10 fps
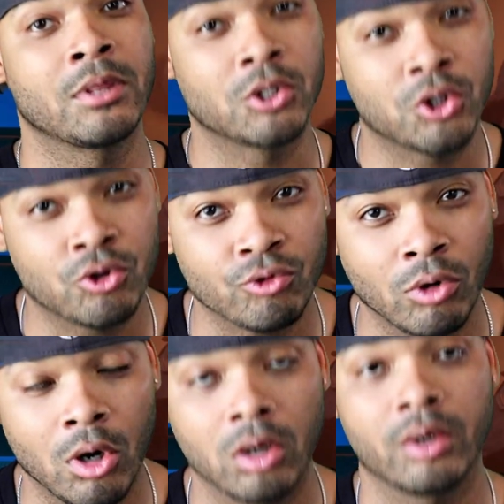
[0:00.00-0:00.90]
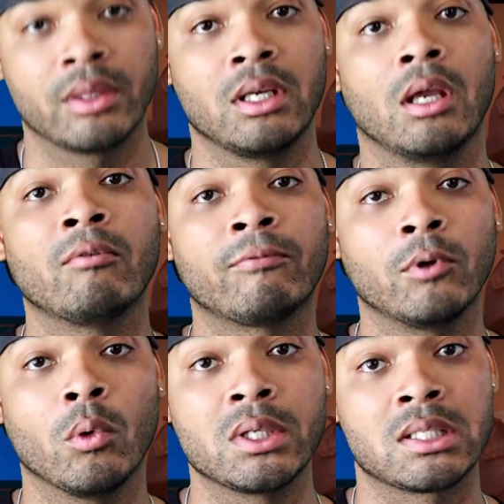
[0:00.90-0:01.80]
the stronger the
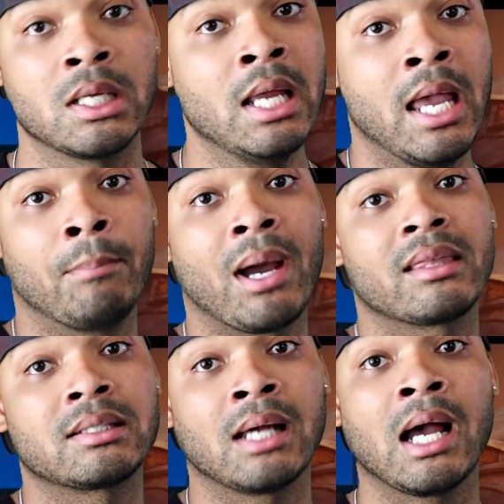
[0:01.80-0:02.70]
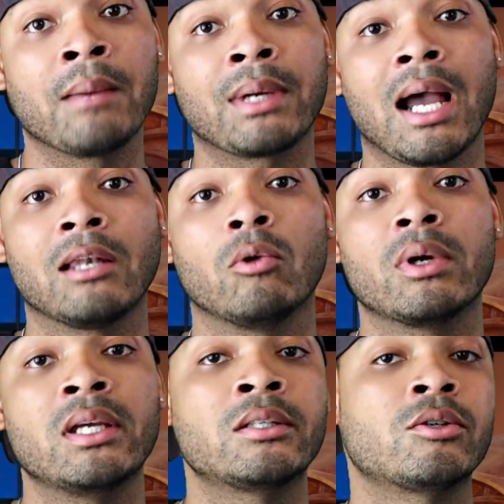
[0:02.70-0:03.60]
influence. And by the time Kylo
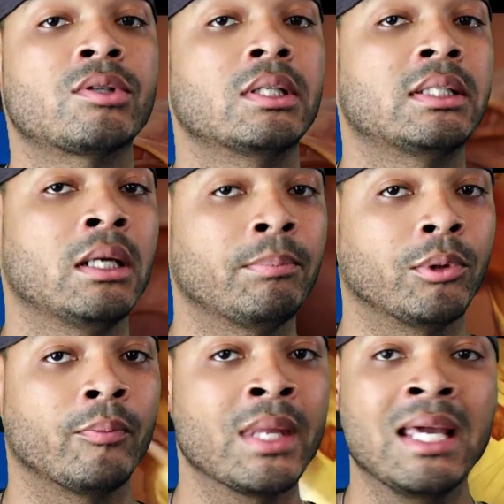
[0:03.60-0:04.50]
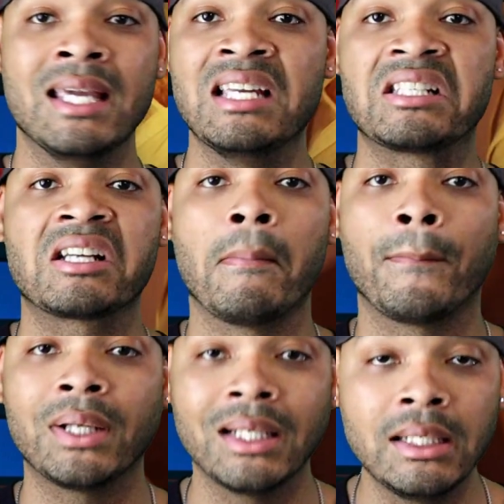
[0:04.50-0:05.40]
enters the temple, he is
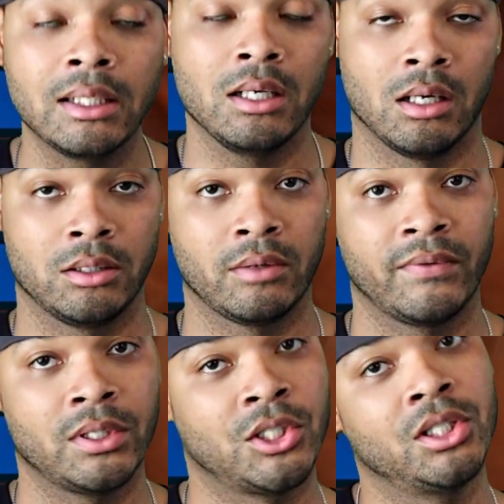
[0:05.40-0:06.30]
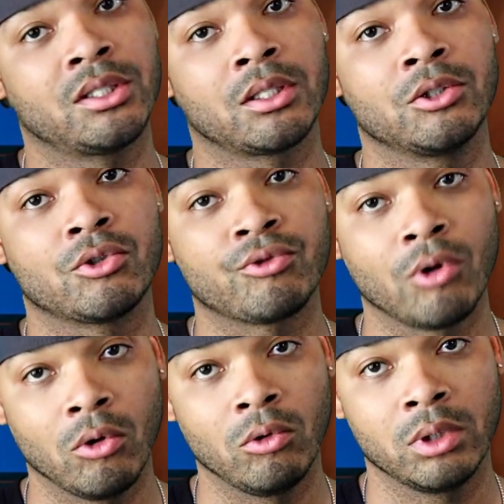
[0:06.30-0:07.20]
completely under Vitiate's
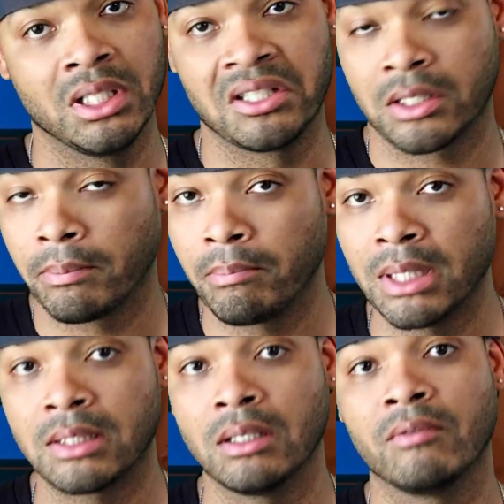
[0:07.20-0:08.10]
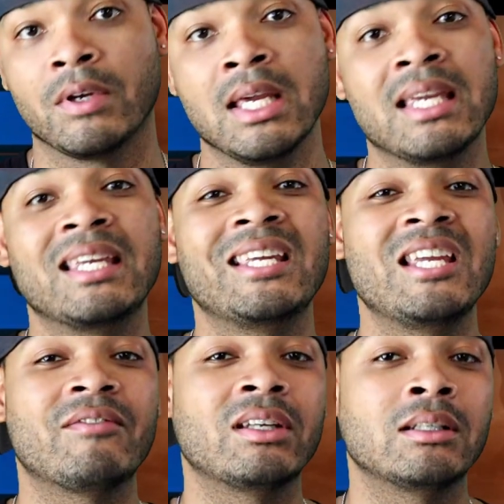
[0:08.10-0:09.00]
control. He's submissive. He
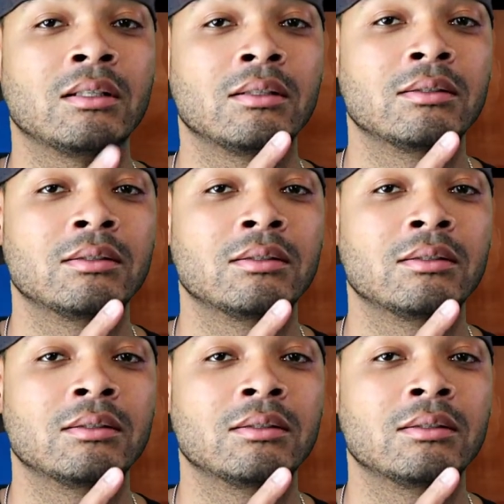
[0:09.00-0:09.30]
even